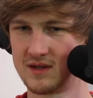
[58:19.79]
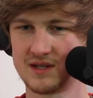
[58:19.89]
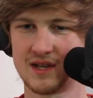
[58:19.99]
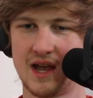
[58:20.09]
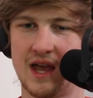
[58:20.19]
this
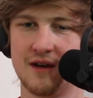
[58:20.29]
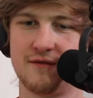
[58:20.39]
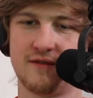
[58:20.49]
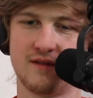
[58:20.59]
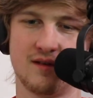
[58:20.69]
is like
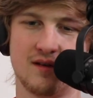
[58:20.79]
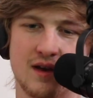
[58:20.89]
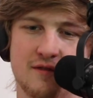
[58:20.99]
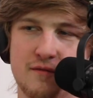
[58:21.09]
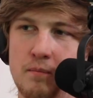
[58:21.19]
if
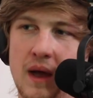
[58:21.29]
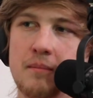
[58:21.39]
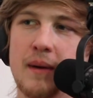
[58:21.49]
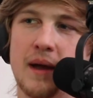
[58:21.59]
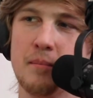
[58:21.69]

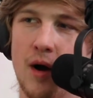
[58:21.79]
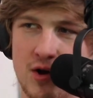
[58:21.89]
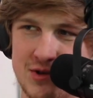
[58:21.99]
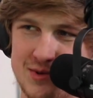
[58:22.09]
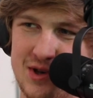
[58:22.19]
big
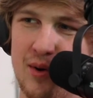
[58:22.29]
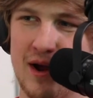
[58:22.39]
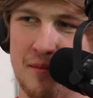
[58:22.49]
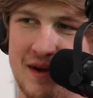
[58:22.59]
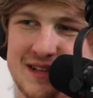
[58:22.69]
bugs was
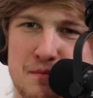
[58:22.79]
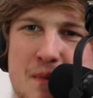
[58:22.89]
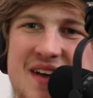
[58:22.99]
going up against